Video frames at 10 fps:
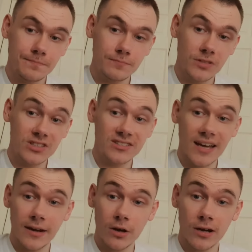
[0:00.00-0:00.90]
which is their
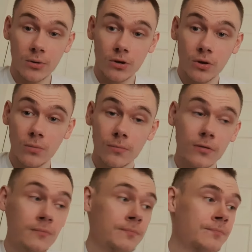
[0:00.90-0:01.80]
knockout cup.
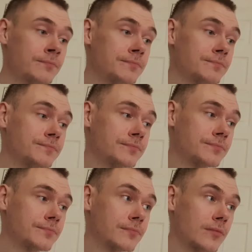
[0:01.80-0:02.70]

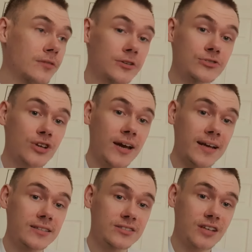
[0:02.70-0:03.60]
The
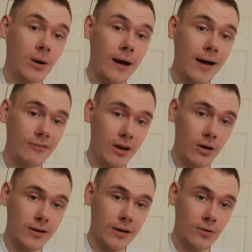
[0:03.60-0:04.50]
Australians don't have a
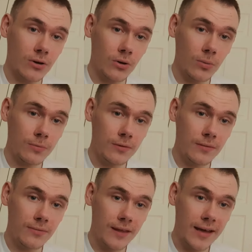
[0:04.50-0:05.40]
knockout cup,
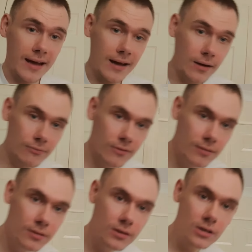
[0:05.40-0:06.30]
they have
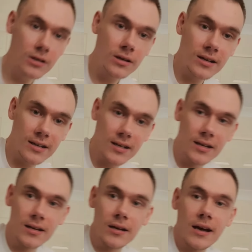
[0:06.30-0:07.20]

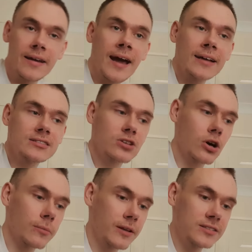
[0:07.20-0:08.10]
a nines
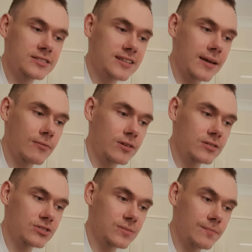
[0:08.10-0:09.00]
tournament instead,
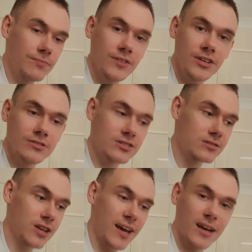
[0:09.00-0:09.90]
which they use
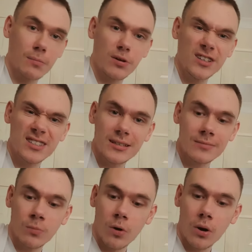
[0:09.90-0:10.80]
as like a
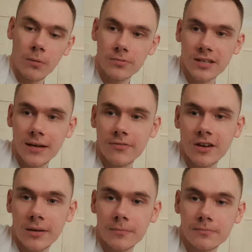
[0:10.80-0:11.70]
pre-season warm-up type
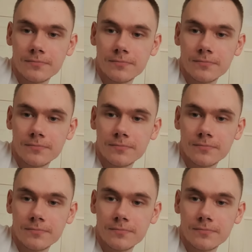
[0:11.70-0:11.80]
thing.